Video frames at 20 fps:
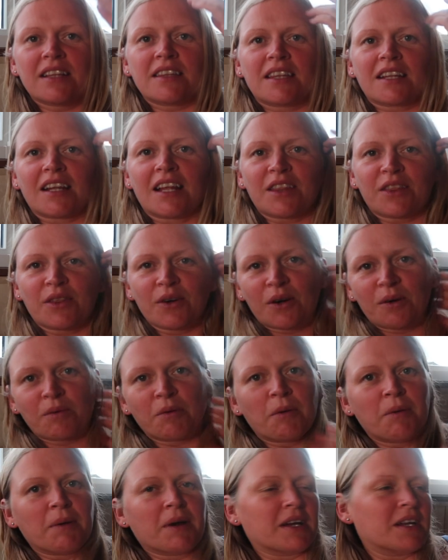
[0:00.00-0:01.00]
than I thought
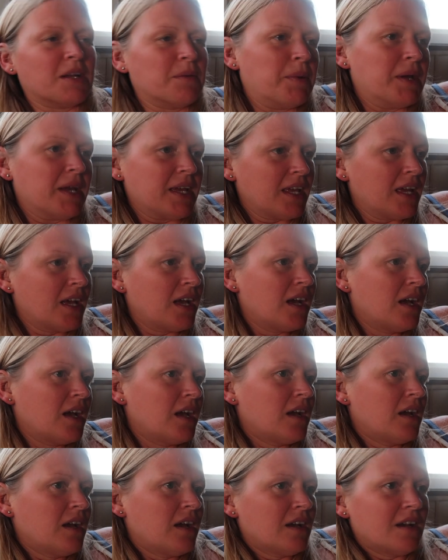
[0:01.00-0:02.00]
we were going to be.
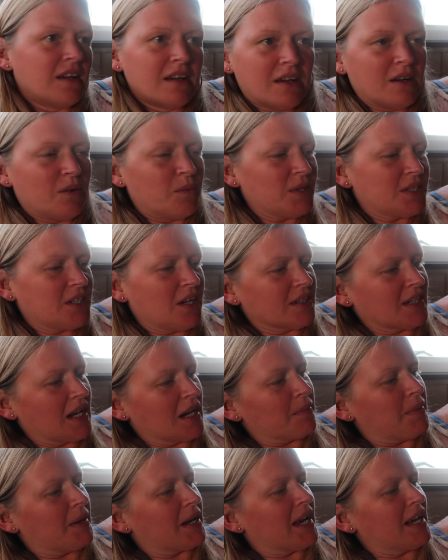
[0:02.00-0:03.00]
We started
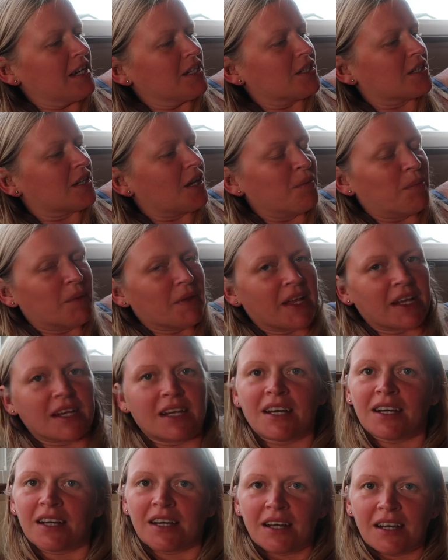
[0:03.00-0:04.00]
heading back ages ago, but
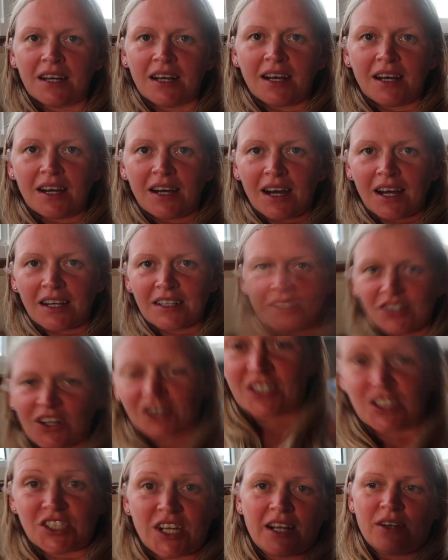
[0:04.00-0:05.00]
then I
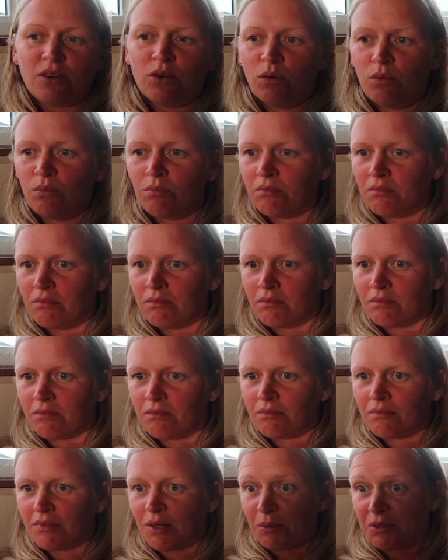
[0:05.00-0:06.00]
started chatting. Oh,
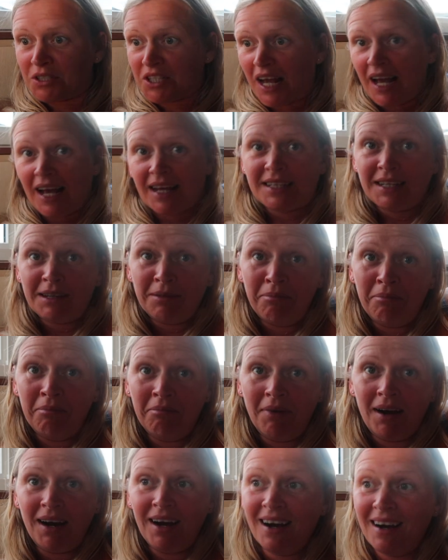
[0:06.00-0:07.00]
that was your head.
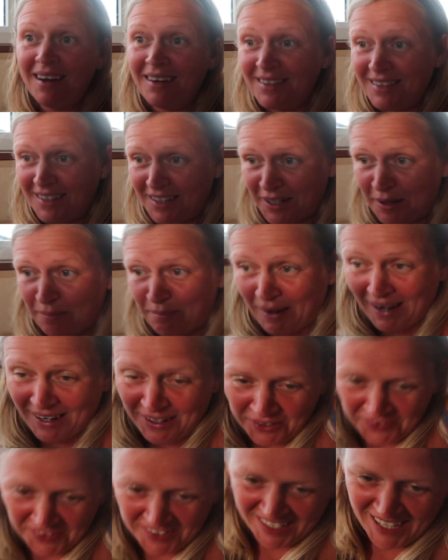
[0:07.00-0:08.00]

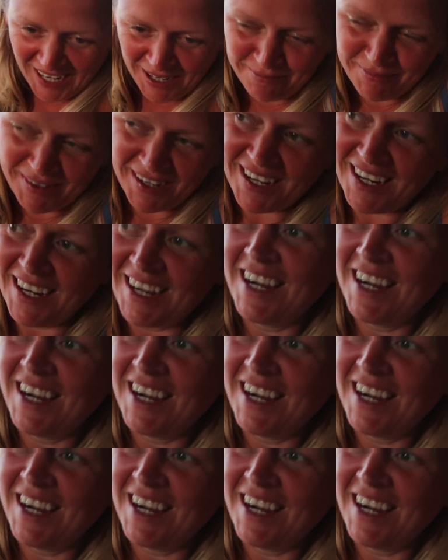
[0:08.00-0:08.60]
Back on the camera.